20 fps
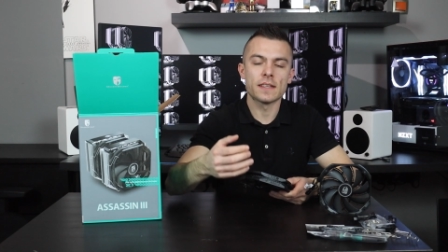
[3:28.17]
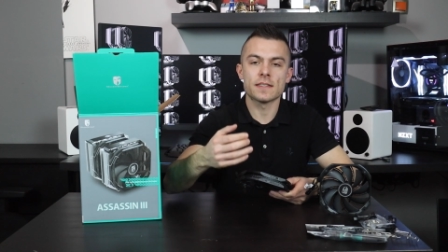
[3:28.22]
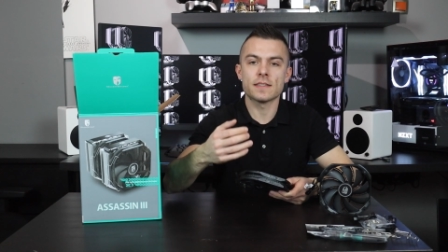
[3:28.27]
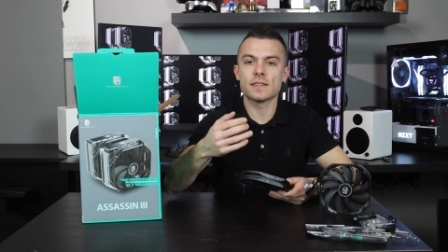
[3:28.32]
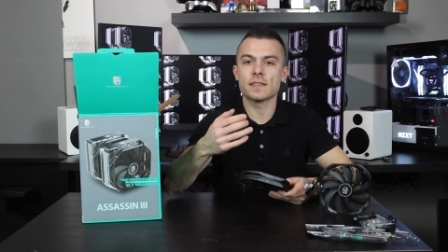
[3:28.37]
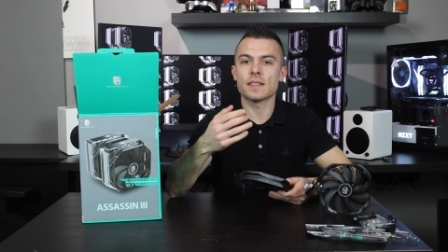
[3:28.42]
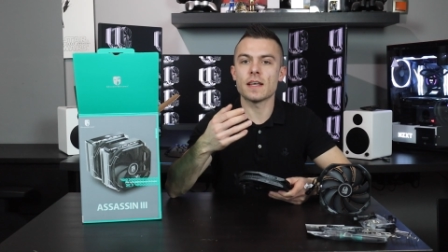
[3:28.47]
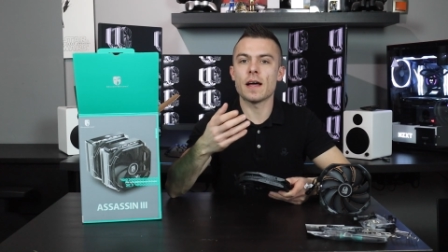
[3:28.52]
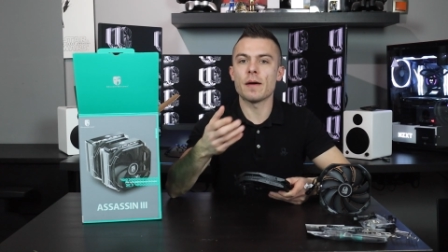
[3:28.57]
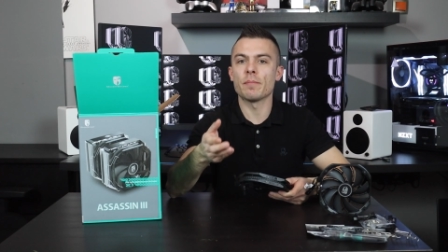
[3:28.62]

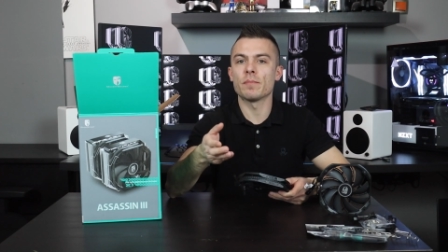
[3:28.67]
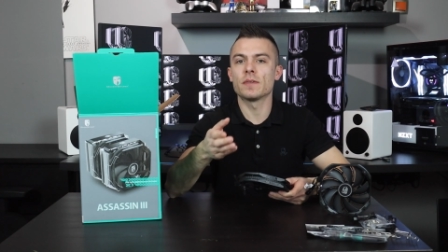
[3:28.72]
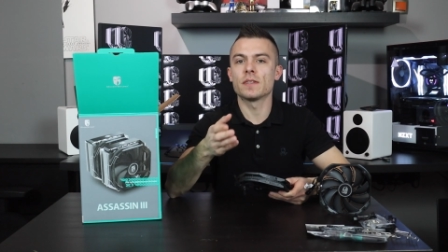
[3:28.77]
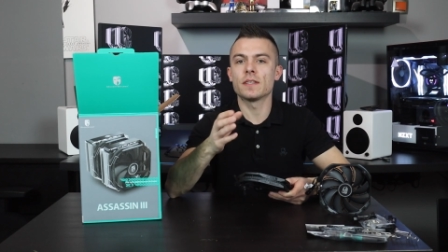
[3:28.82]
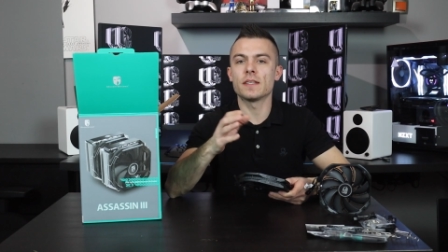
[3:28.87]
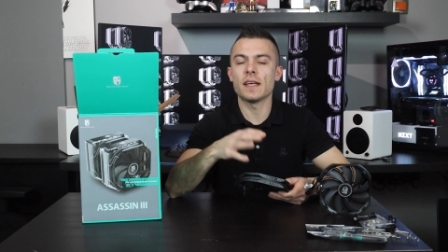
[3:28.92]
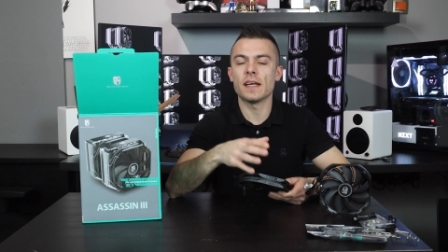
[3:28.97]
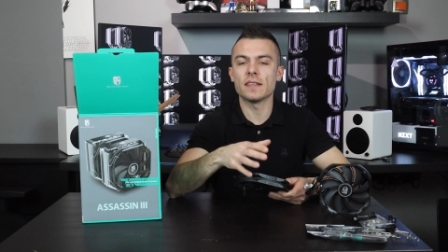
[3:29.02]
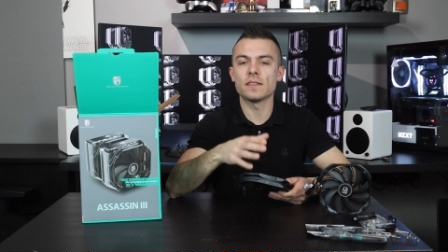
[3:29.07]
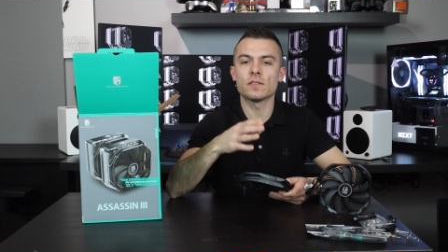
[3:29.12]

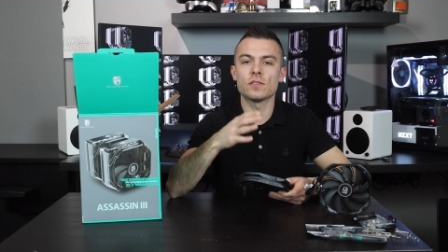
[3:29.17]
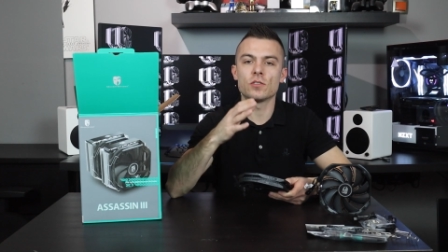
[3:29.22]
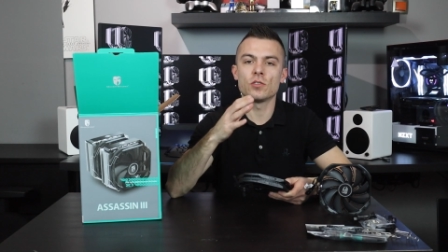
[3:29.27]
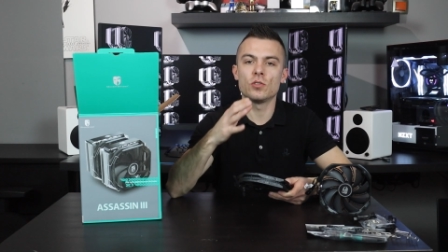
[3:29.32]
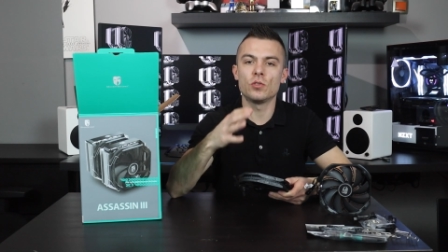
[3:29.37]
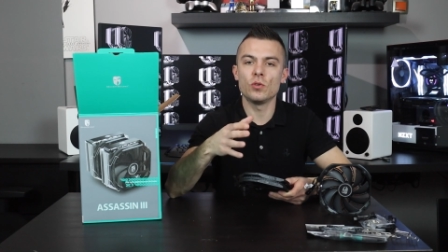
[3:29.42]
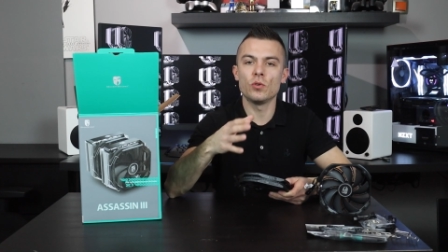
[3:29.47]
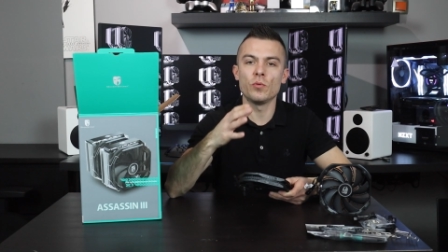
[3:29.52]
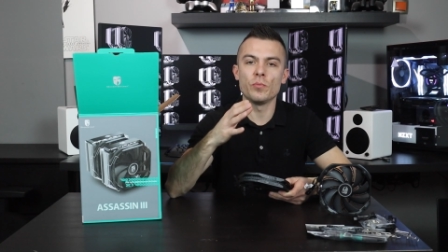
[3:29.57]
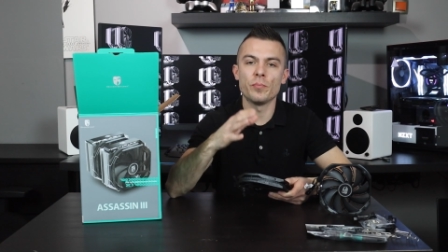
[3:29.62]
some
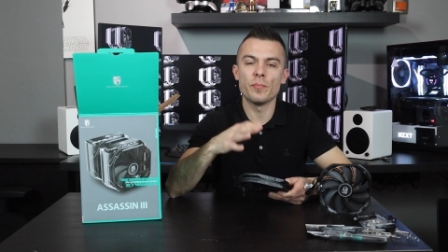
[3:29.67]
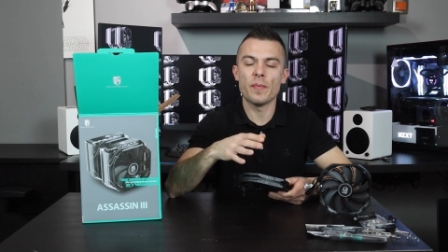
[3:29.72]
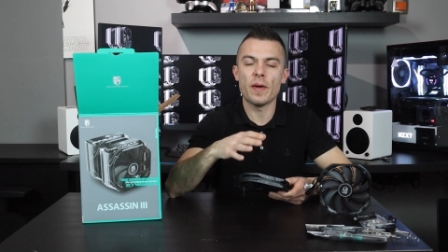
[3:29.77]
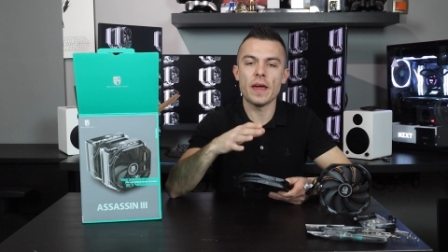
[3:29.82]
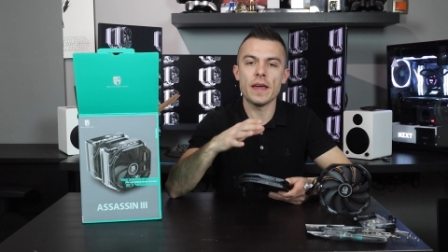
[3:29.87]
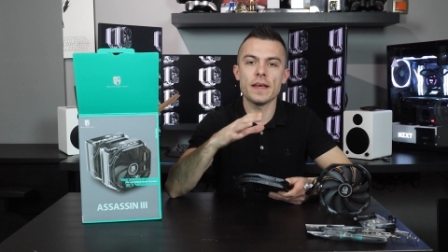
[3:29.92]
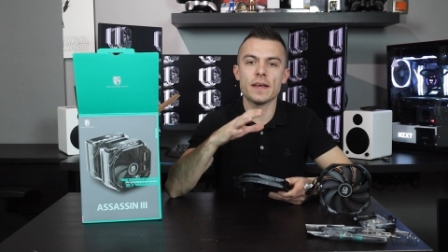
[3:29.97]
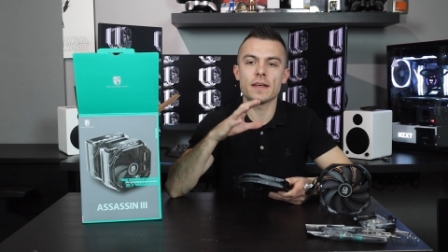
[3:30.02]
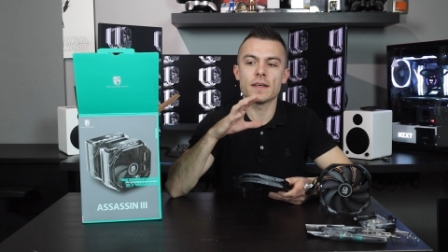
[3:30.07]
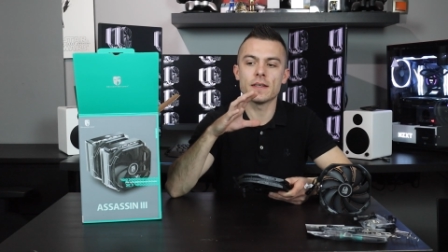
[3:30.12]
tend to
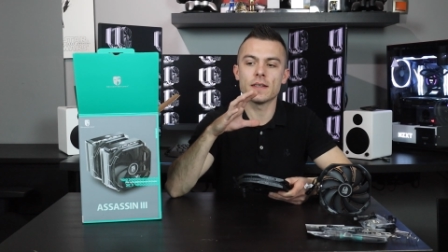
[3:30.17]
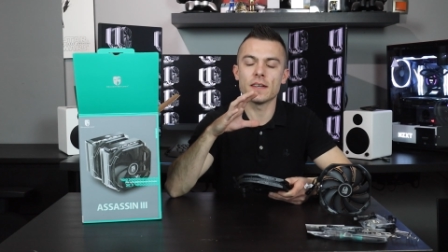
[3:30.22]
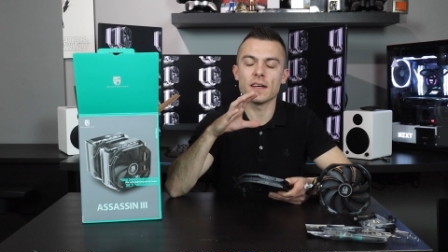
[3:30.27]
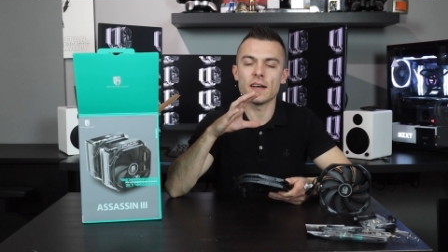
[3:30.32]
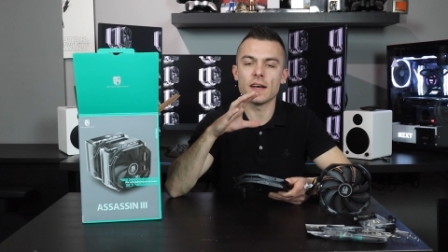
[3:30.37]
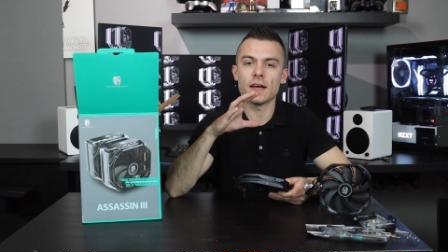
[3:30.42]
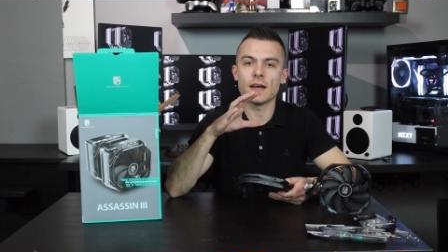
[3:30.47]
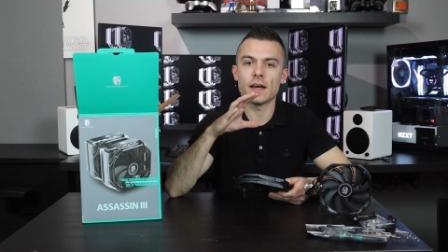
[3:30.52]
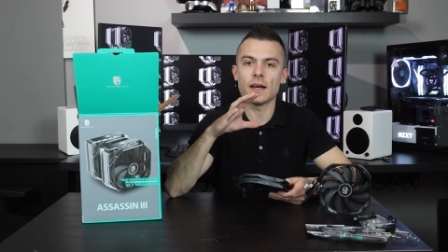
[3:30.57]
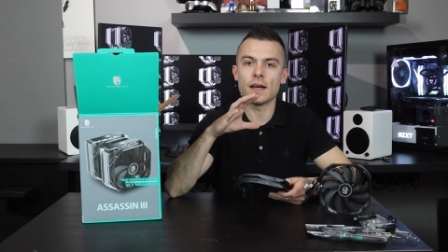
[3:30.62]
make
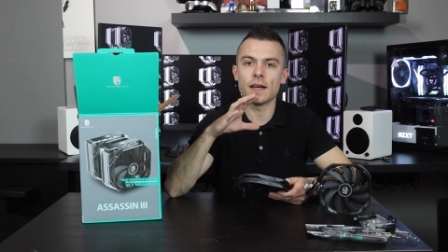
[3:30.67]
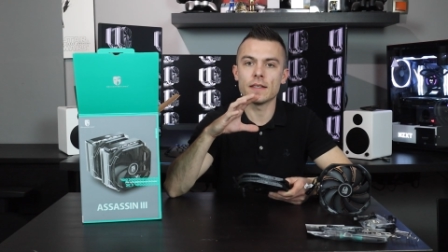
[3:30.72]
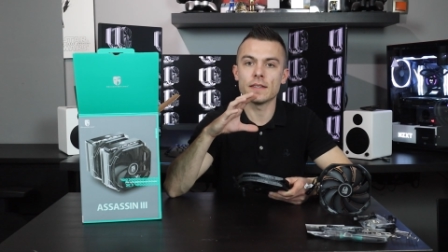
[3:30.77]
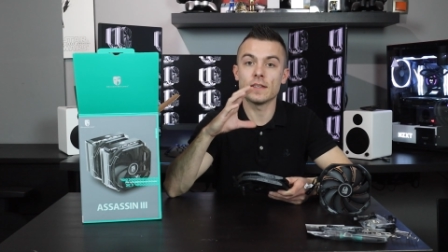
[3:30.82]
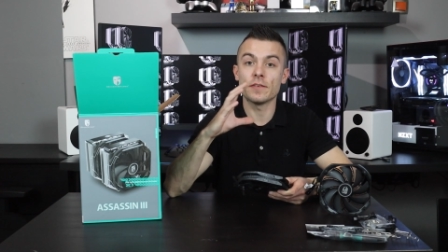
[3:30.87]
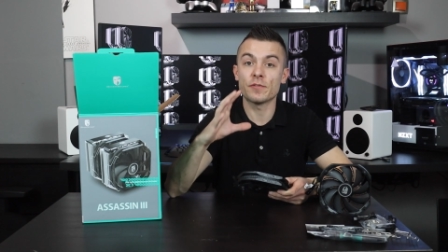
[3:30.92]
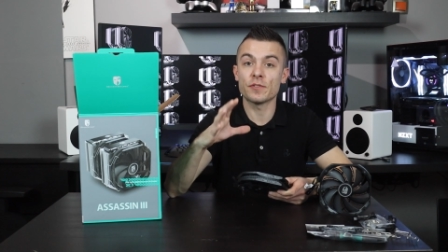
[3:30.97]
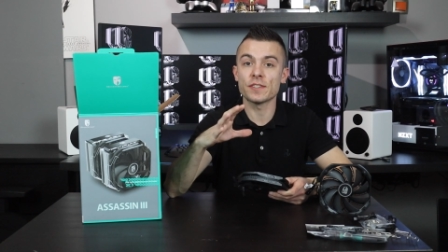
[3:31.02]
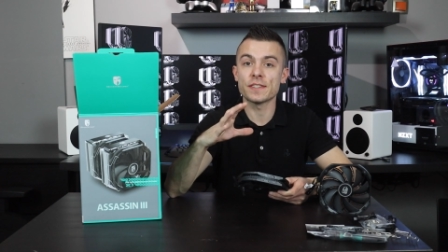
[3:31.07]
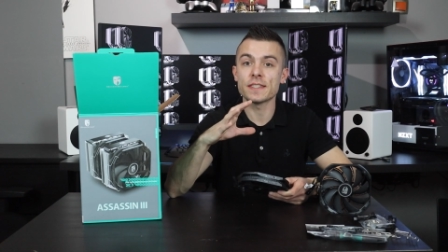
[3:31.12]

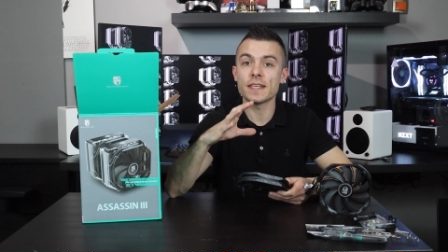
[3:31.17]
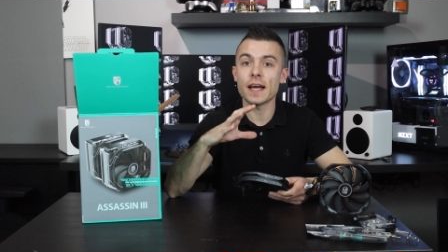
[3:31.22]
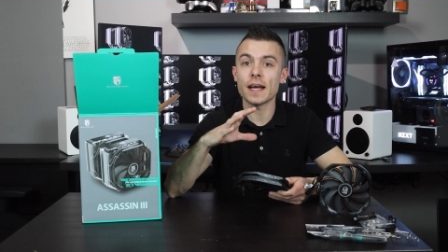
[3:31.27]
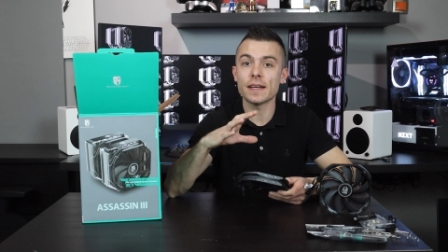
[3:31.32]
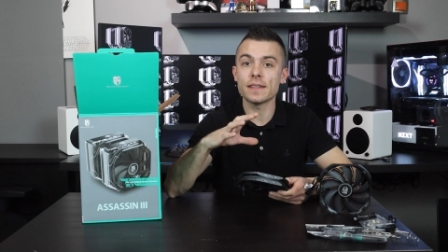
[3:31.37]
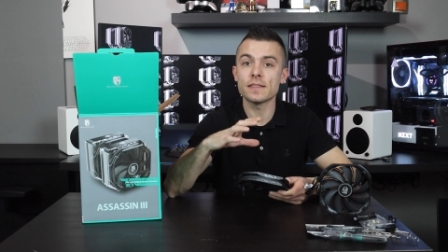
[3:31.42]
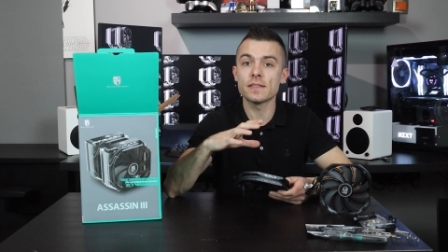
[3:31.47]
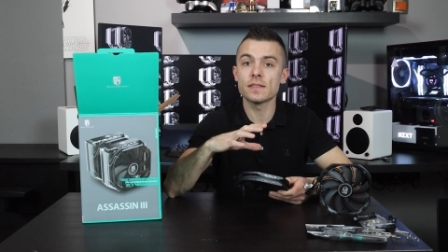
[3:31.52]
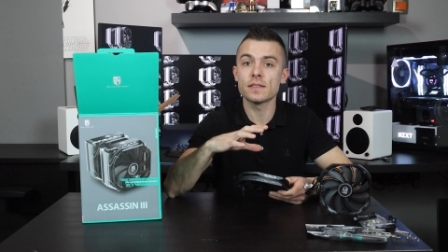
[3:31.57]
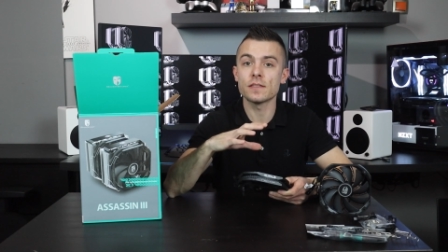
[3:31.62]
different
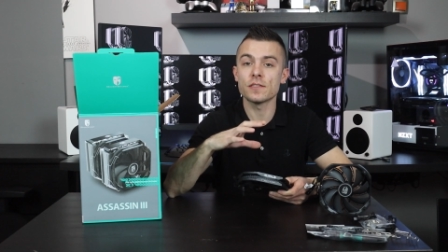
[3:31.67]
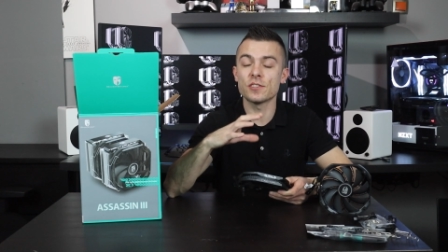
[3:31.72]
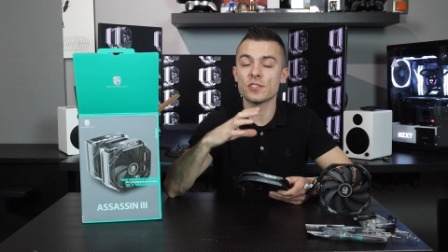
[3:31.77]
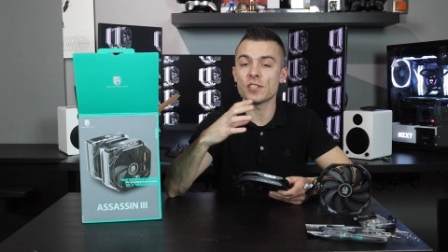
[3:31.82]
size